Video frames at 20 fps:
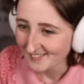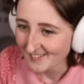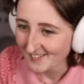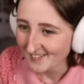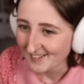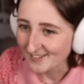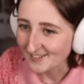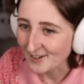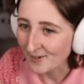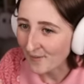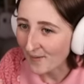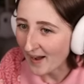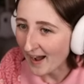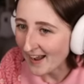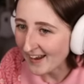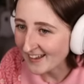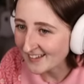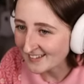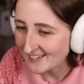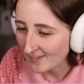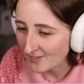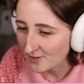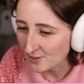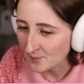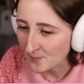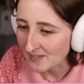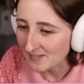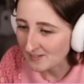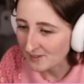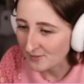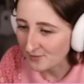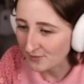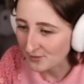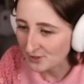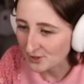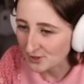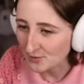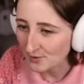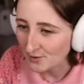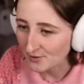So I can sell this pizza for
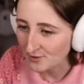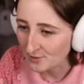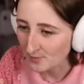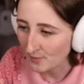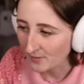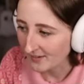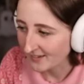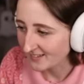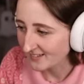200 simoleons